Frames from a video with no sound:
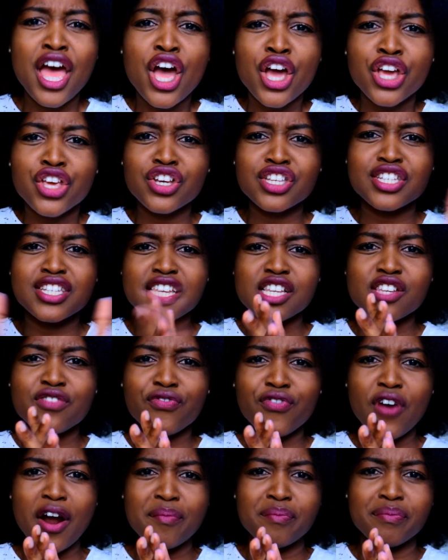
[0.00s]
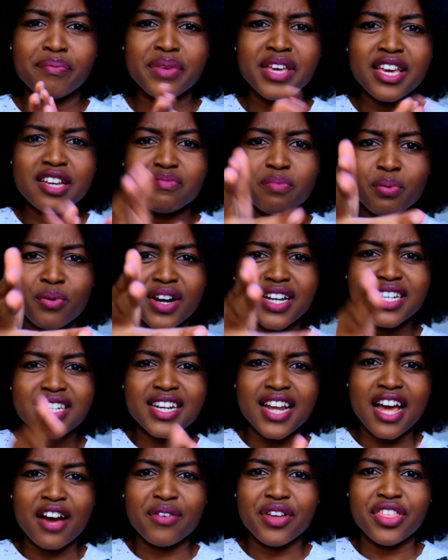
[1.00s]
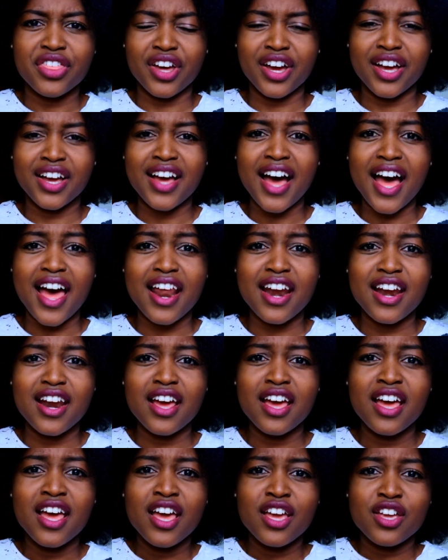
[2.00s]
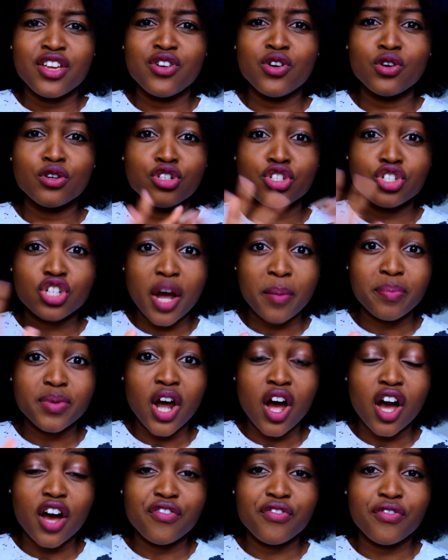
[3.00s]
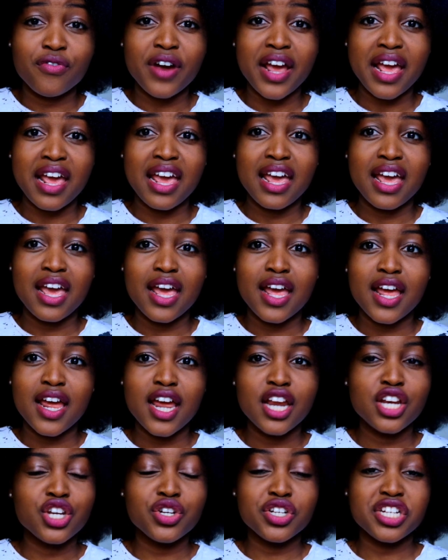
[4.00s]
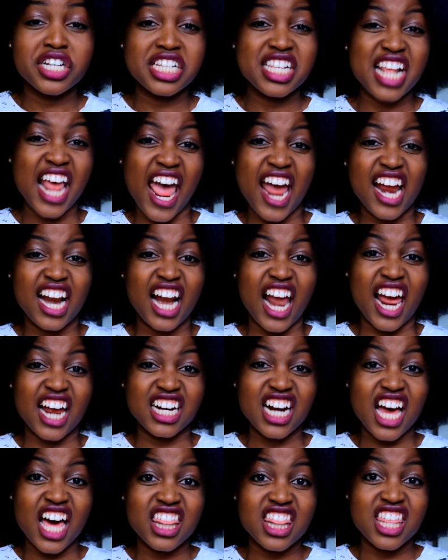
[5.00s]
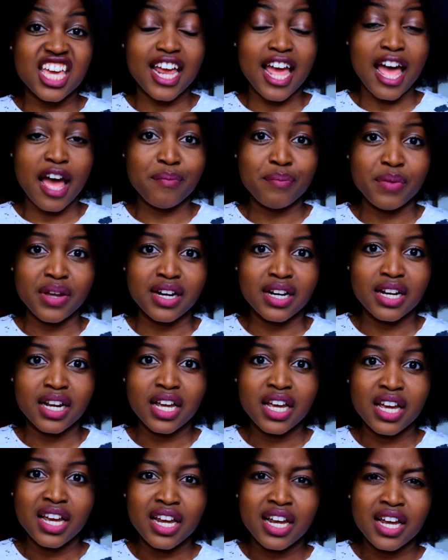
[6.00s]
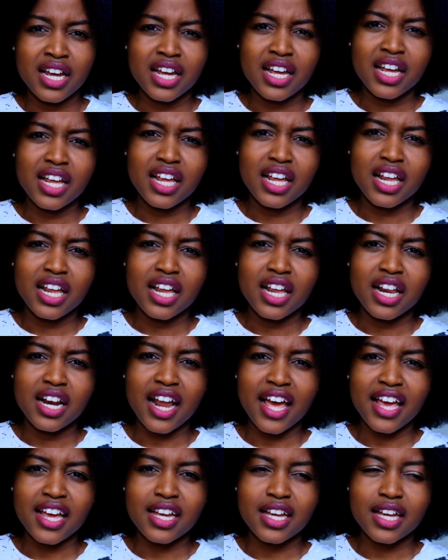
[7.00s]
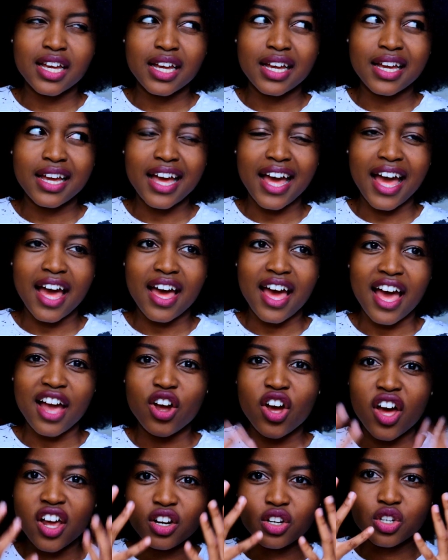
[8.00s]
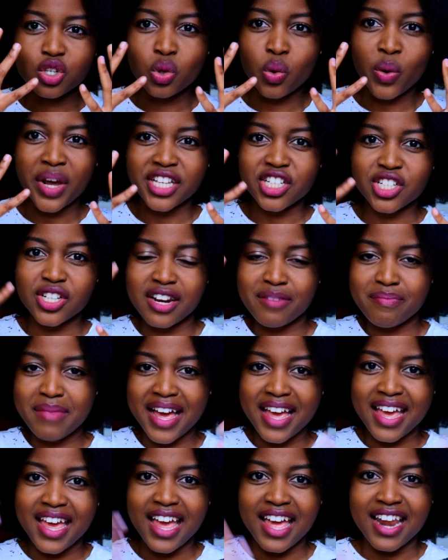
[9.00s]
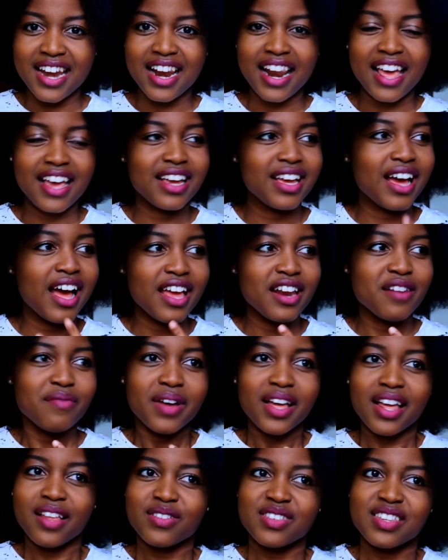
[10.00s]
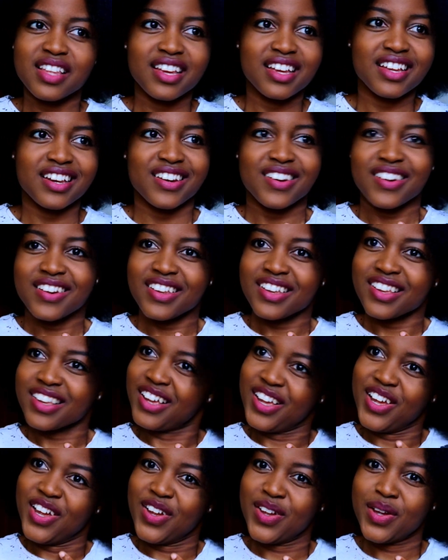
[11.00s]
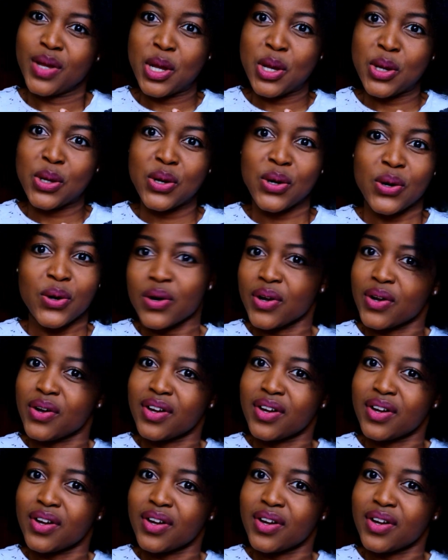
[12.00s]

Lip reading: You just from being pointed at with a gun, you know, stopped halfway, and you just act like nothing happened. Like, I got a twitch in my head, like, and I was like, you know,